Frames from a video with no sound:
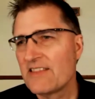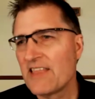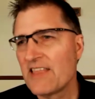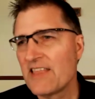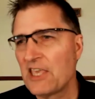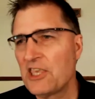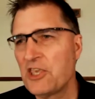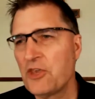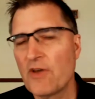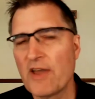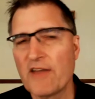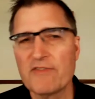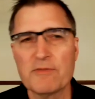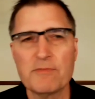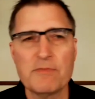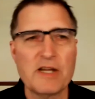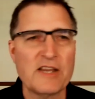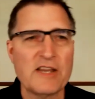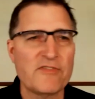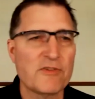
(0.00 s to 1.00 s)
Thank you,
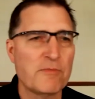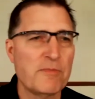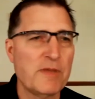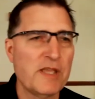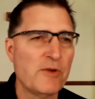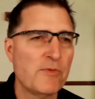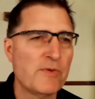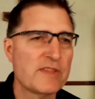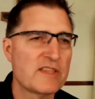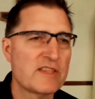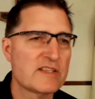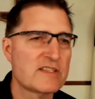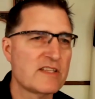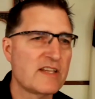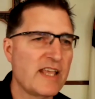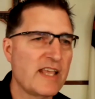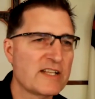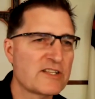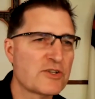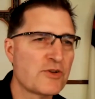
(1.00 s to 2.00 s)
everybody, for being with us
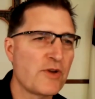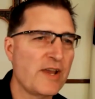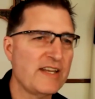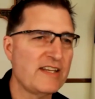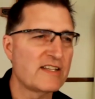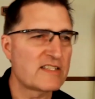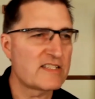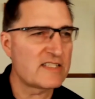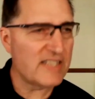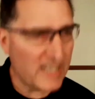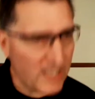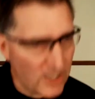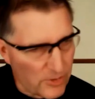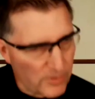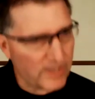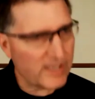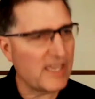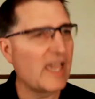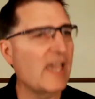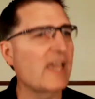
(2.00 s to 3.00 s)
today. It's great to see you
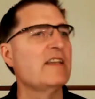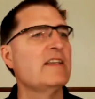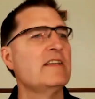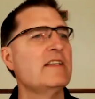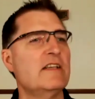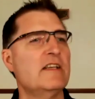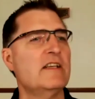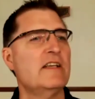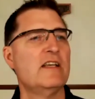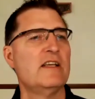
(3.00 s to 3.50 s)
again.